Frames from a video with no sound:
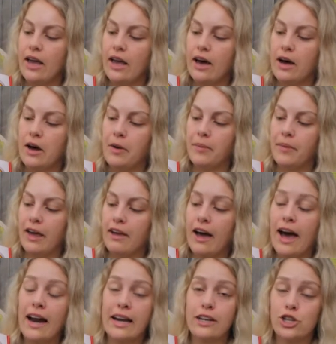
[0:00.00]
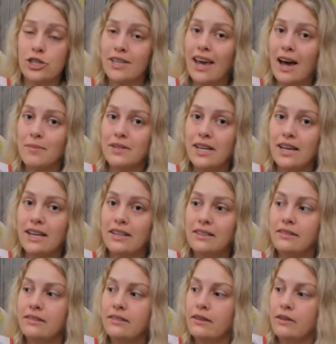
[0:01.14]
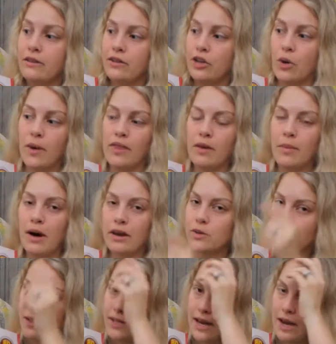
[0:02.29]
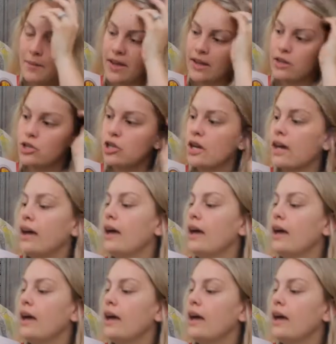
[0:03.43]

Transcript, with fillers: um, had I just kept it, knowing the box was damaged,